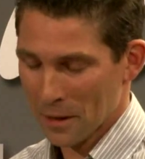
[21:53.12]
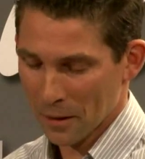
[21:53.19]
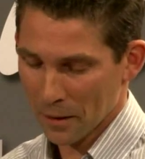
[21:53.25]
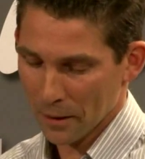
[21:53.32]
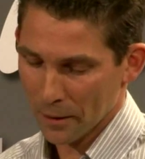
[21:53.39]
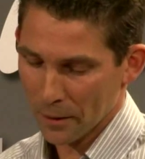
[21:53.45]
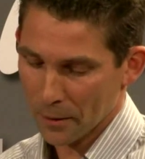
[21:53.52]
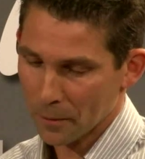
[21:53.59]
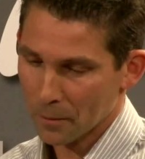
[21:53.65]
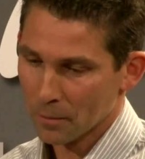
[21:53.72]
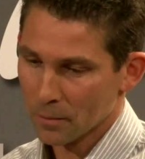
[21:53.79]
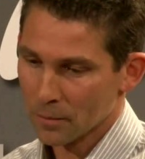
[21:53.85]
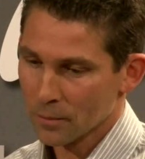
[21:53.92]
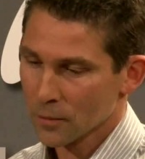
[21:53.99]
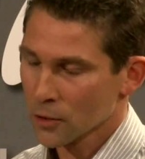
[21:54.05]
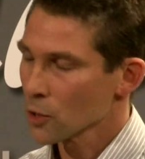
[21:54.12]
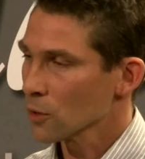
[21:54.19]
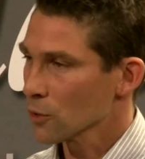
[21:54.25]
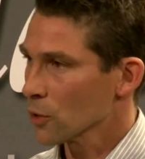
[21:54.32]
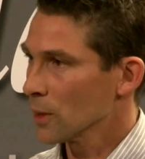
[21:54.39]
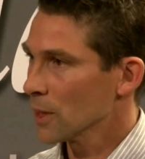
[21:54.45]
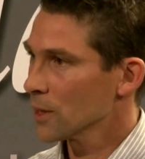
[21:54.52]

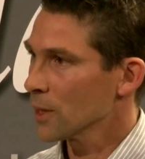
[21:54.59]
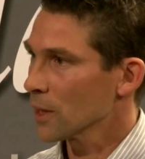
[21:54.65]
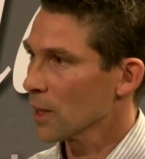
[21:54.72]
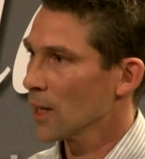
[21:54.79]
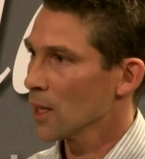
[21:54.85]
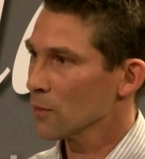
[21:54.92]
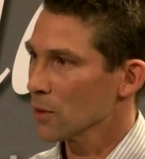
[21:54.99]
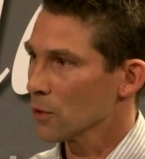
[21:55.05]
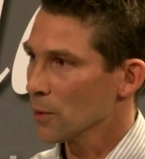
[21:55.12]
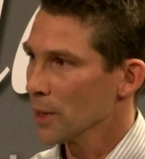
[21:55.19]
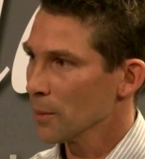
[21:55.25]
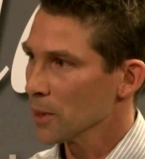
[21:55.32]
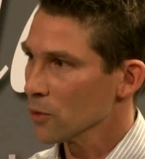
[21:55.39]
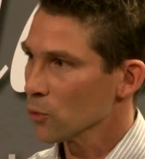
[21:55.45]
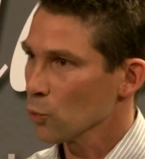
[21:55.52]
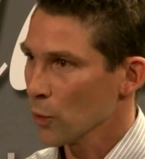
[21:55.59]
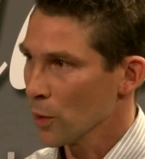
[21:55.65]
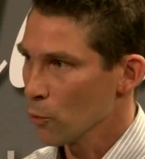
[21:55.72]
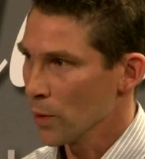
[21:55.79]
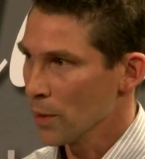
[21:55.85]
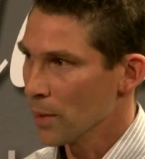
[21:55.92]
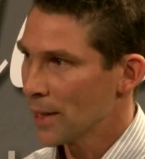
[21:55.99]
So that's the kind of agreement
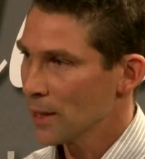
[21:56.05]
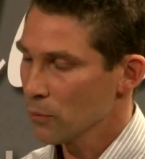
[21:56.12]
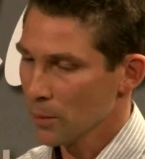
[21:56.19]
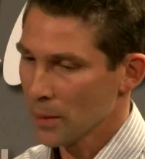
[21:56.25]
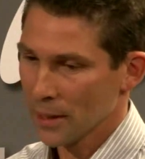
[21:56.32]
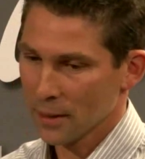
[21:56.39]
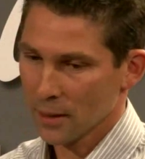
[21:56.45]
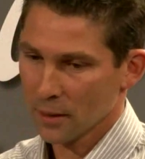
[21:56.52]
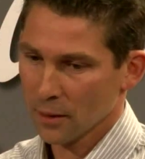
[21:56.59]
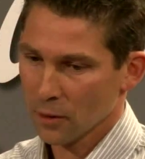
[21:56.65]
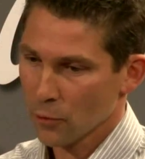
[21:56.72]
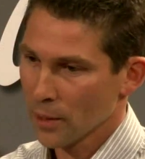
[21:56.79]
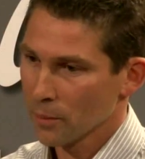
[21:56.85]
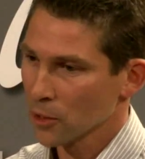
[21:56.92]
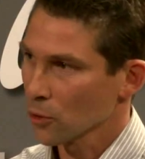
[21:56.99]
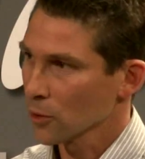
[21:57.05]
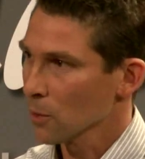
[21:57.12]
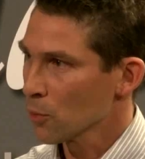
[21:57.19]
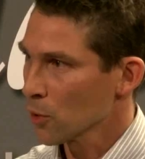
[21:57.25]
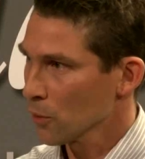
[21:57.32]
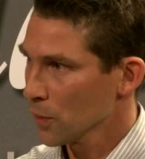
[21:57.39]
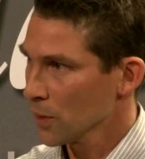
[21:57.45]
we made. We made an agreement on
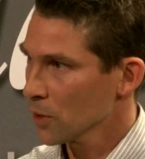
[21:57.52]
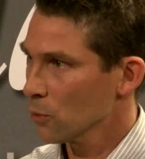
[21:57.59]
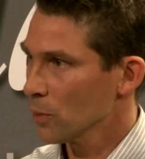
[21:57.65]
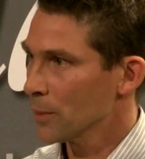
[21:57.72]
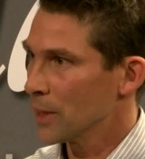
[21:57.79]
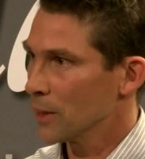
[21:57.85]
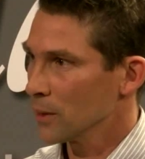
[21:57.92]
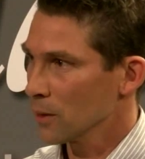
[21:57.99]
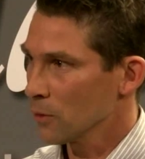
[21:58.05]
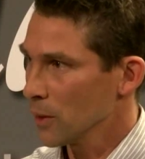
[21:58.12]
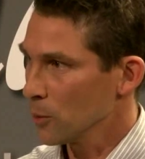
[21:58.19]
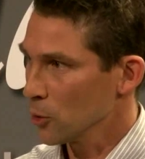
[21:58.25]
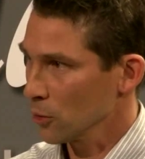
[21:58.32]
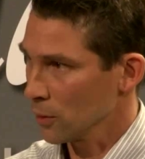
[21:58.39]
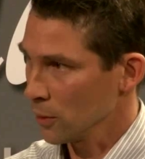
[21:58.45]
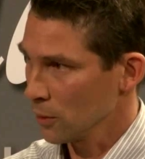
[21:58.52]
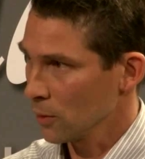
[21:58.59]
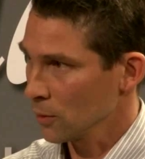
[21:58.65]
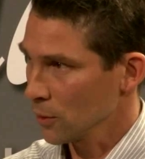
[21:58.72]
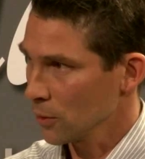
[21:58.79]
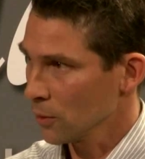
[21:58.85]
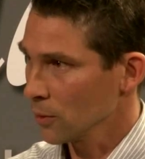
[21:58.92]
the profits. We made an agreement
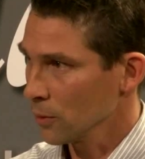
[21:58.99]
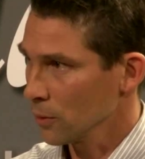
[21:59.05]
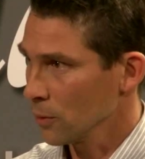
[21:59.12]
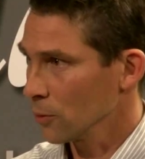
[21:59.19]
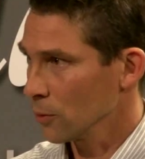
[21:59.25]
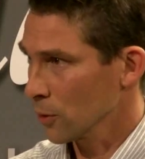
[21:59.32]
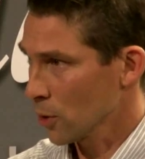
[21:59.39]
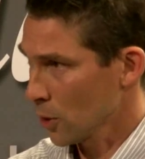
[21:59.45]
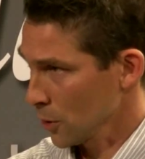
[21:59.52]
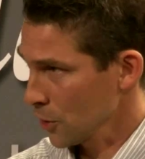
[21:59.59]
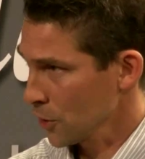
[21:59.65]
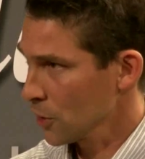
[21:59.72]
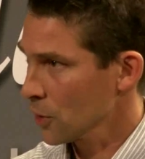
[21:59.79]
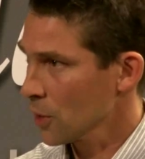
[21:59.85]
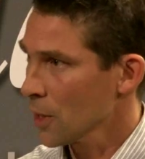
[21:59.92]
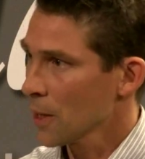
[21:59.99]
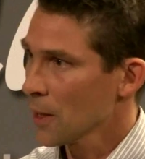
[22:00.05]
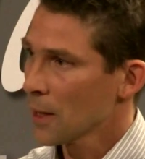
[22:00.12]
on the costs.